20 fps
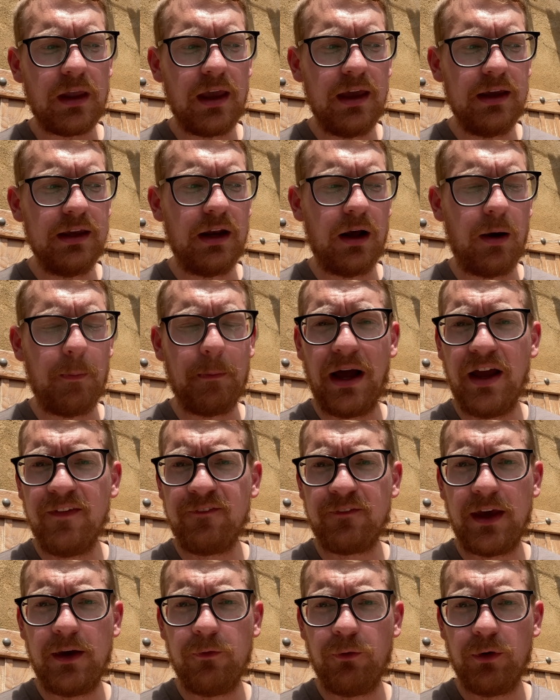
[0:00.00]
you know, my
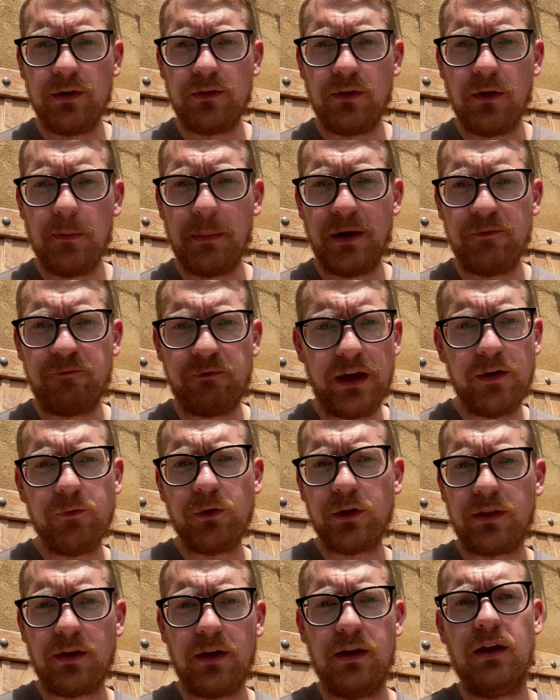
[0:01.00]

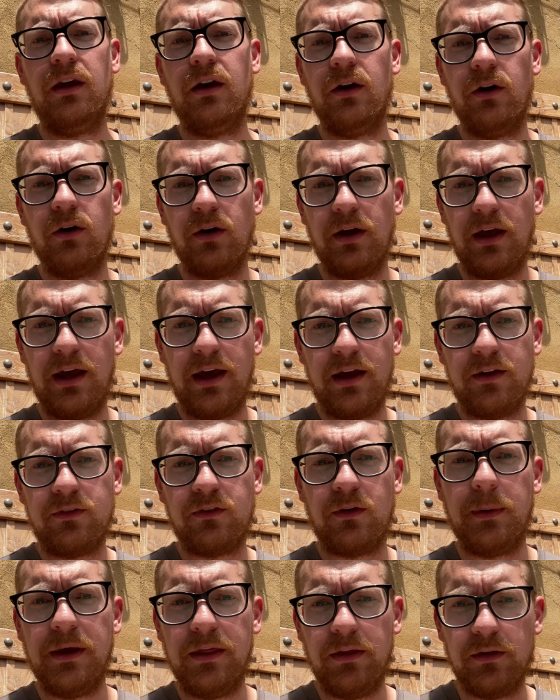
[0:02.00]
favorite thing here has
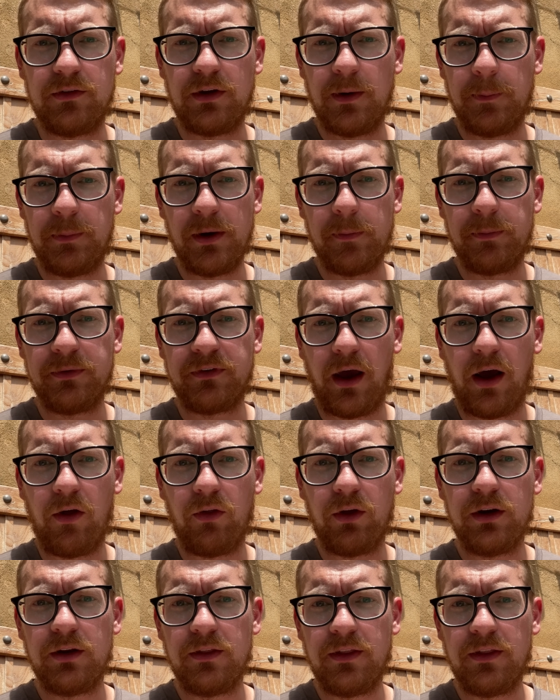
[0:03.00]
to be the tip-yip salad.